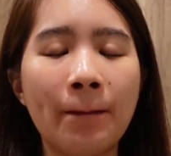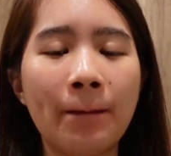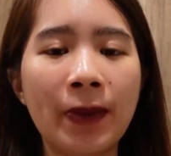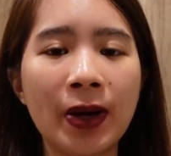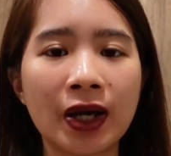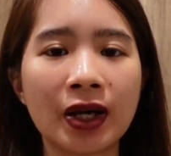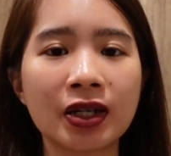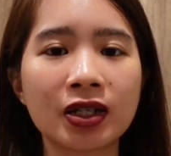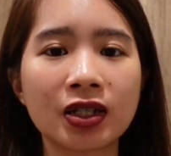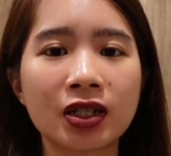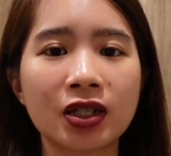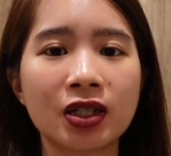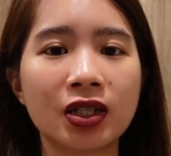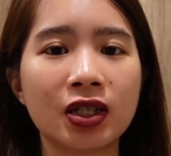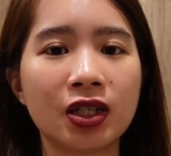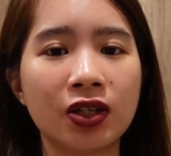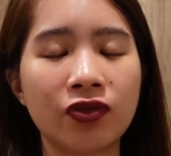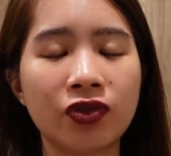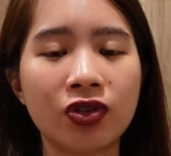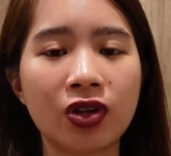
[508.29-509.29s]
But
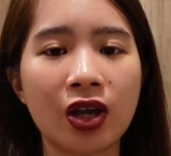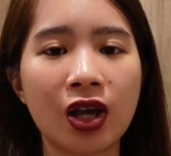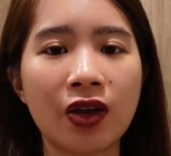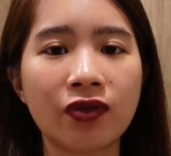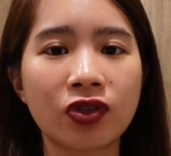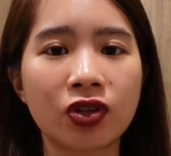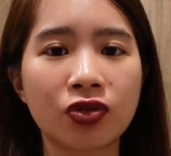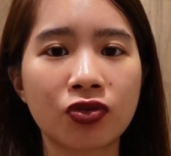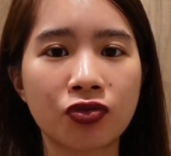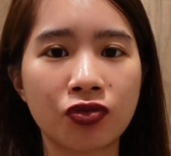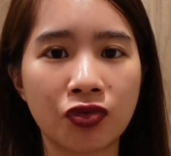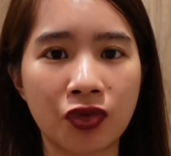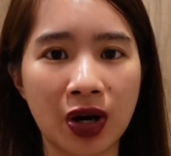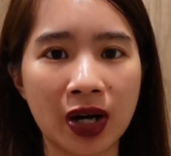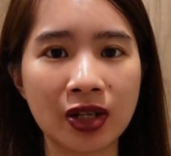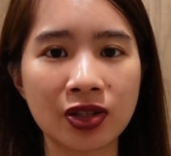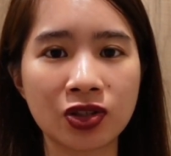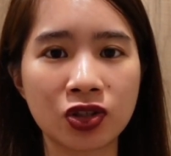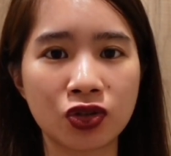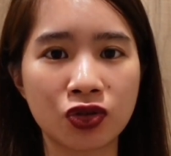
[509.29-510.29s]
if you have the
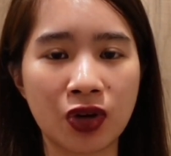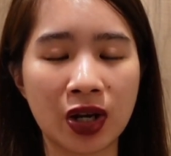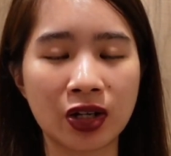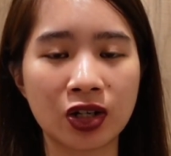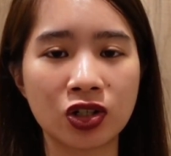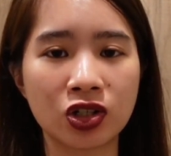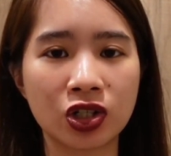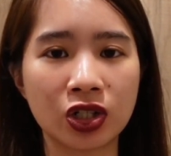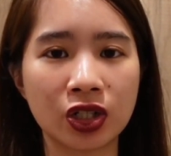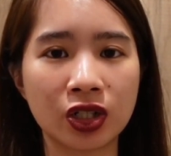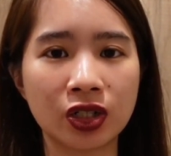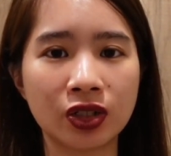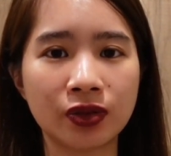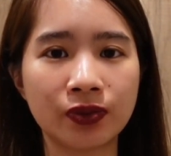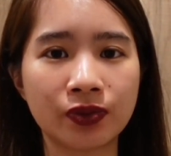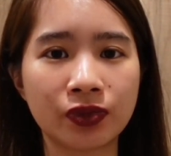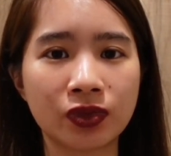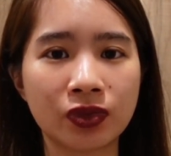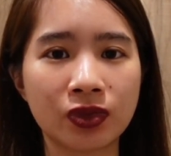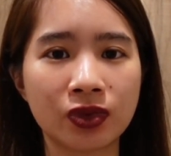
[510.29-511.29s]
right strategy,
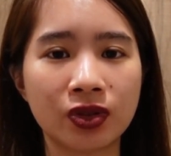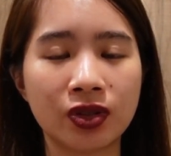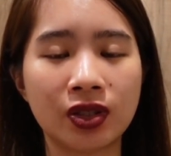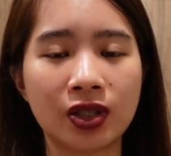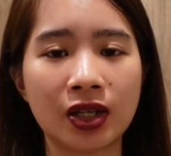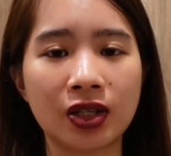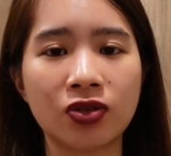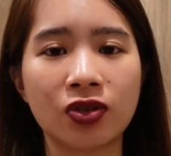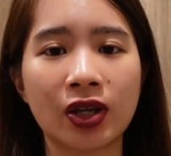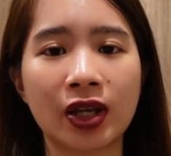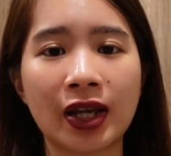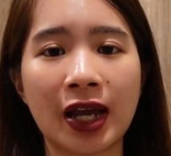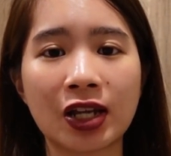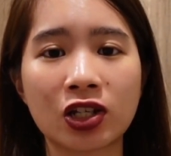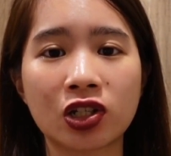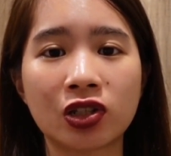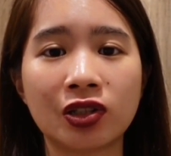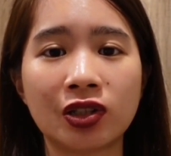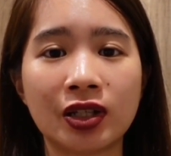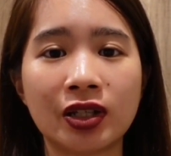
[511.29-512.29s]
then you can
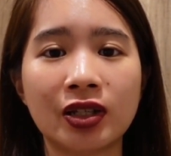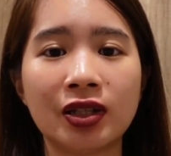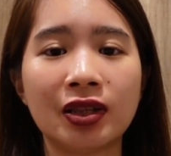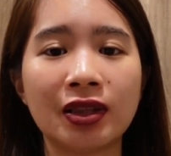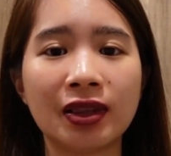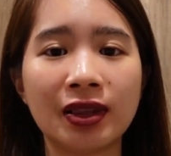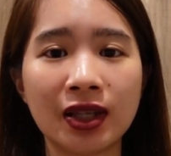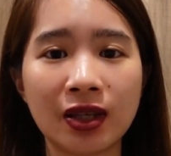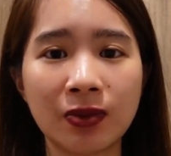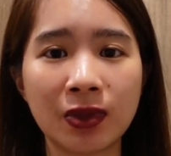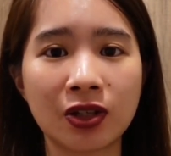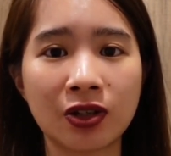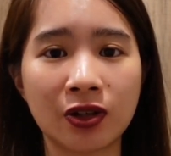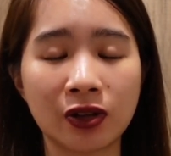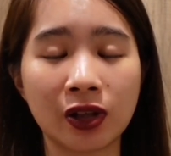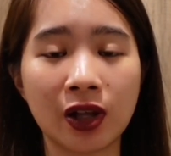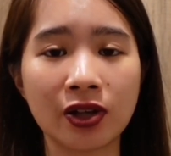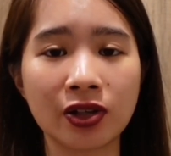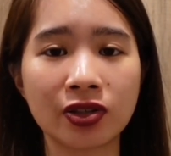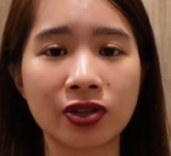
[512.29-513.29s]
actually limit your
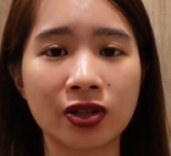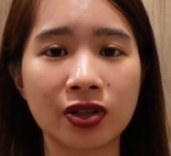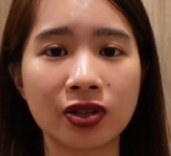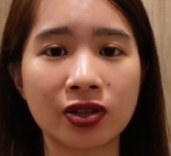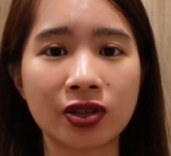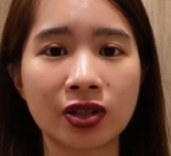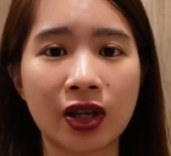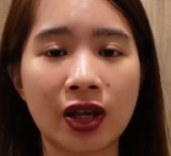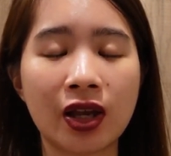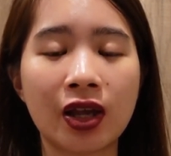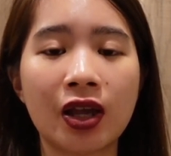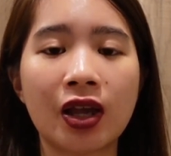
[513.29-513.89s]
losses